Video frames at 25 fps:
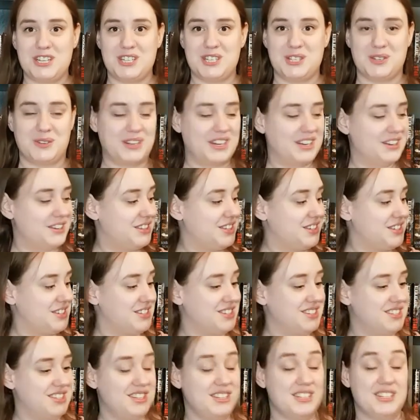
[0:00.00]
Sawyer. This
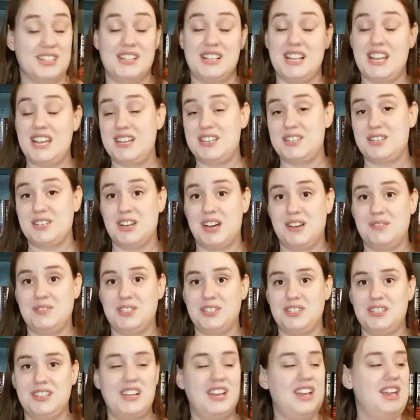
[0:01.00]
is his latest
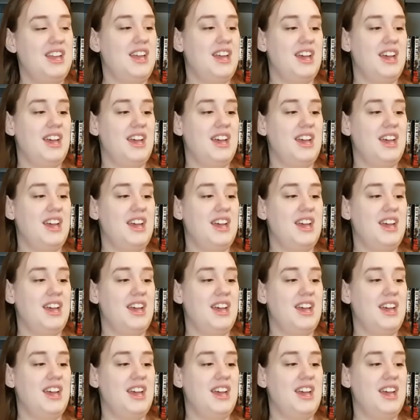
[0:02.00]
novel.